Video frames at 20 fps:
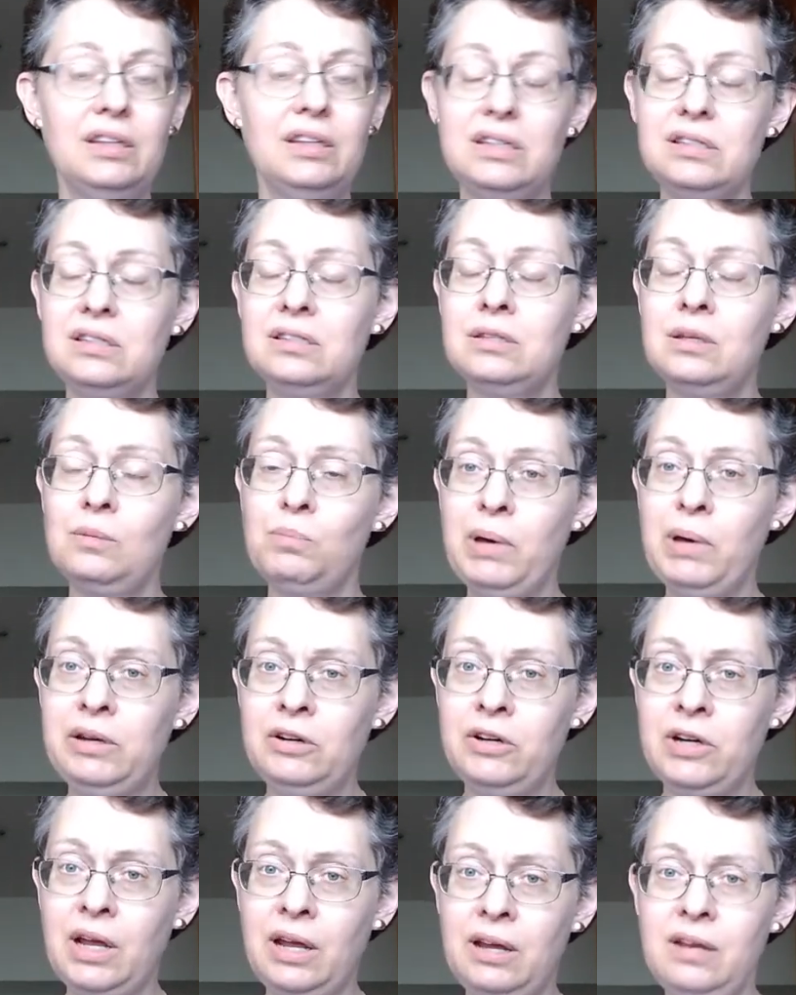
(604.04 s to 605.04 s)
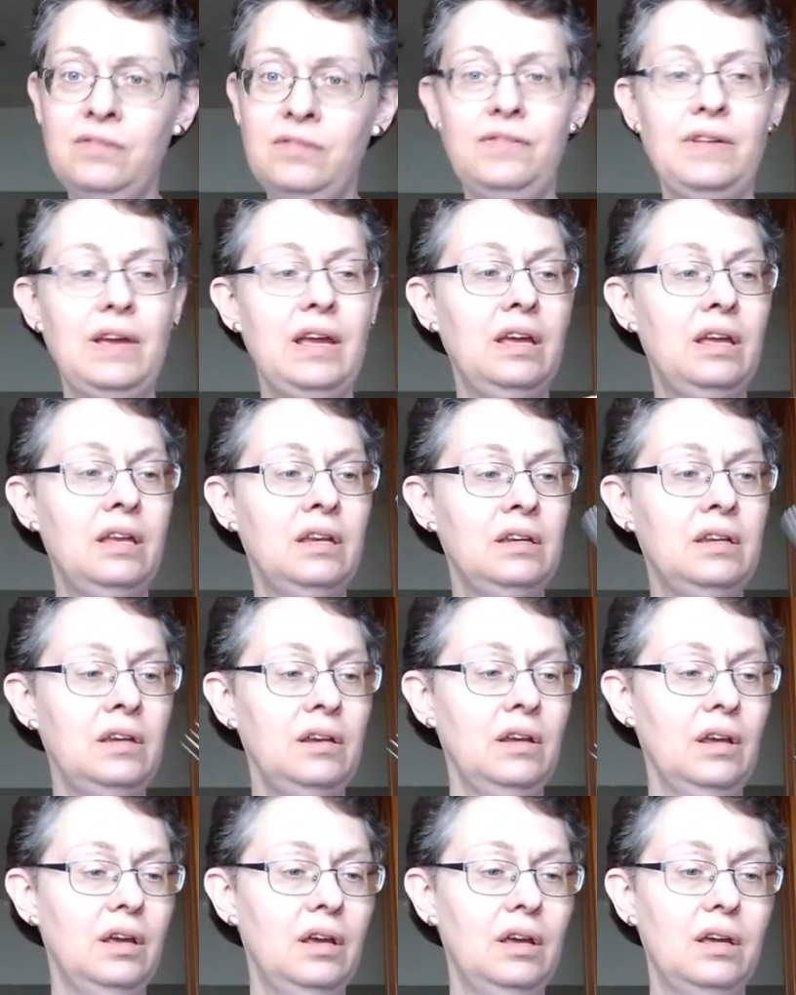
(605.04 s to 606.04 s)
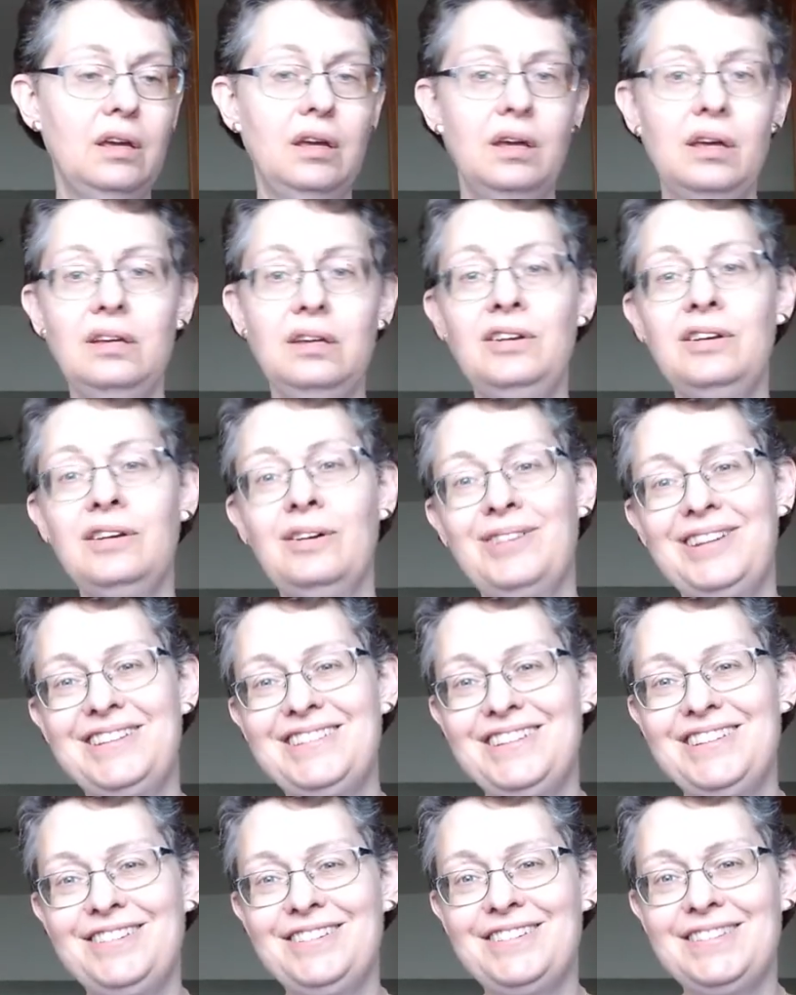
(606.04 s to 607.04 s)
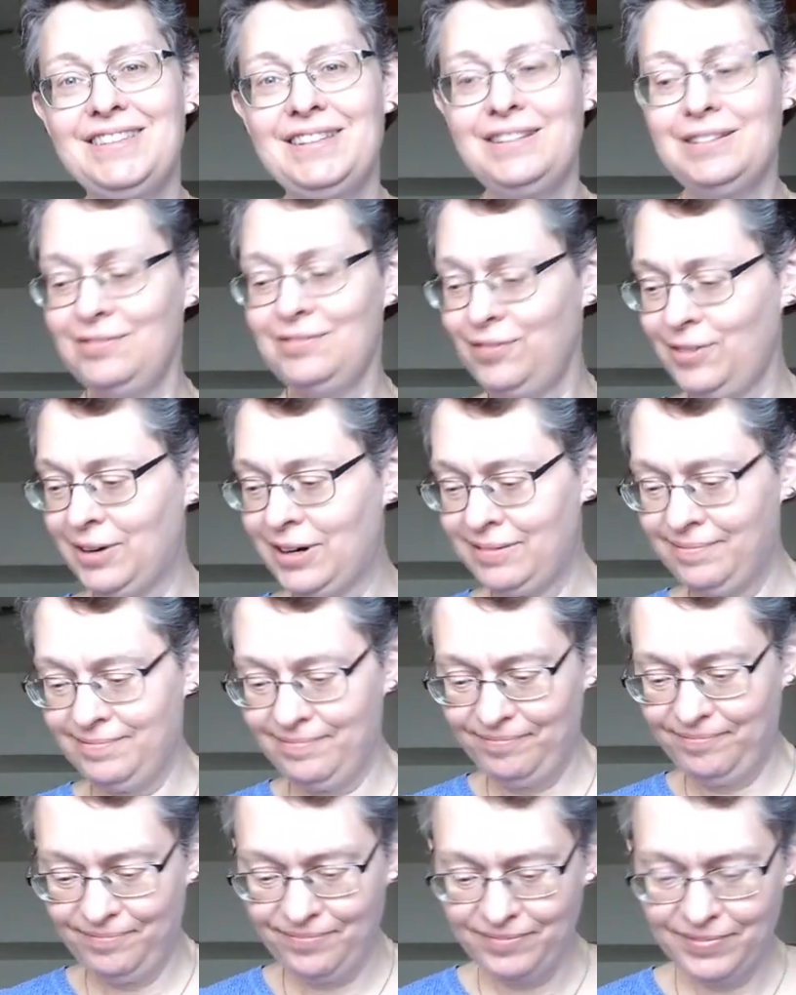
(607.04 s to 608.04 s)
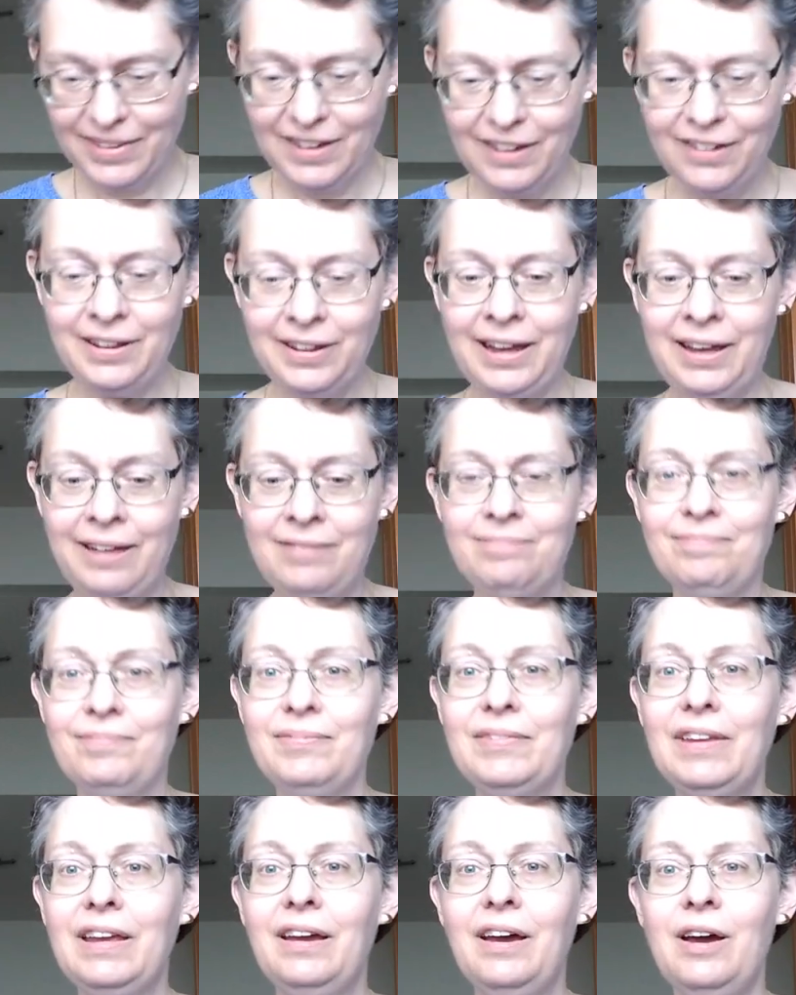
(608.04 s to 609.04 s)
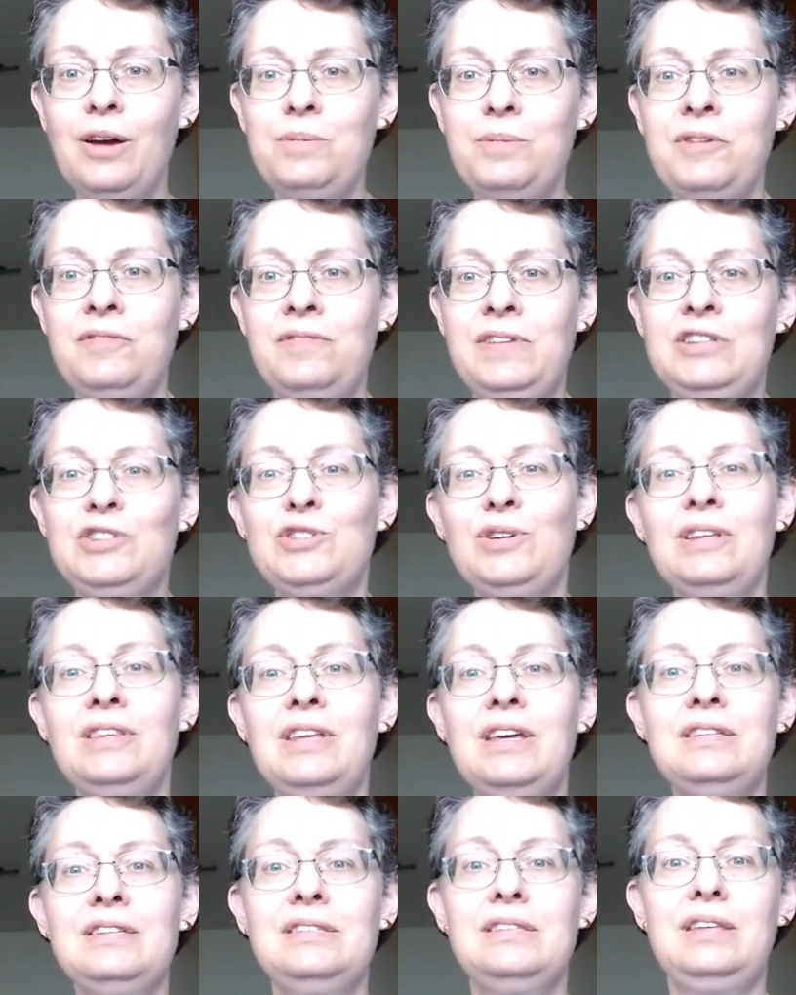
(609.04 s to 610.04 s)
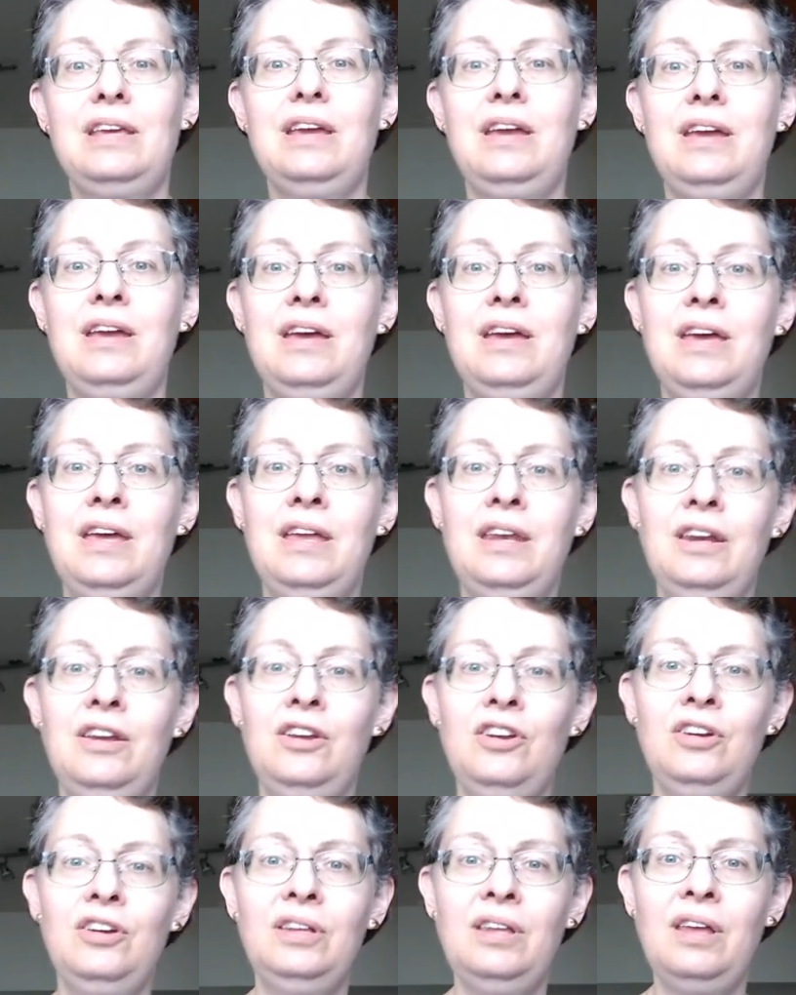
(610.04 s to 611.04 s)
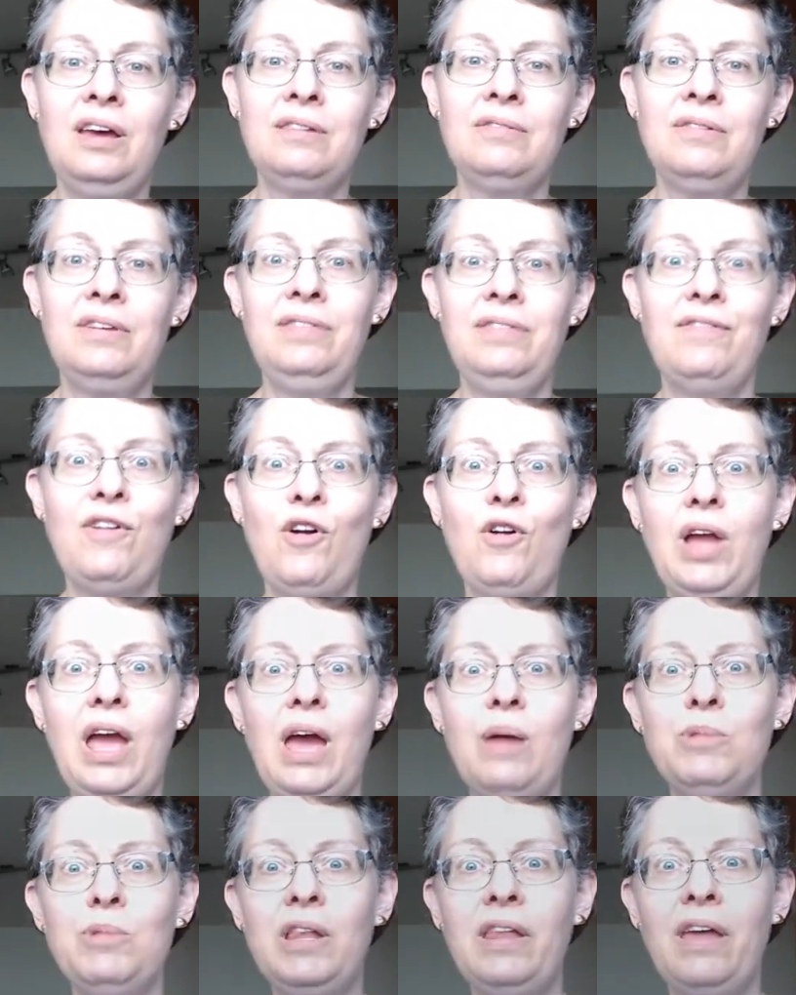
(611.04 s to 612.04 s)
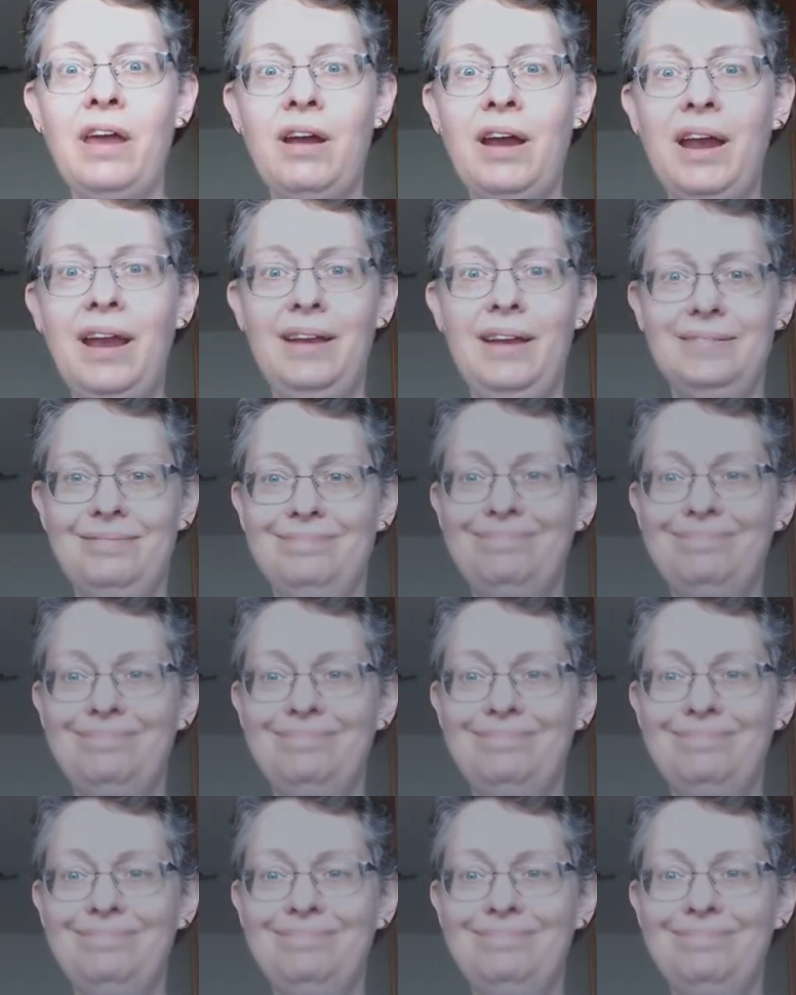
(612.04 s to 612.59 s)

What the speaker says: This is a butter knife, and you know what to use these for. Okay, hope you've enjoyed this, and good luck with vocabulary.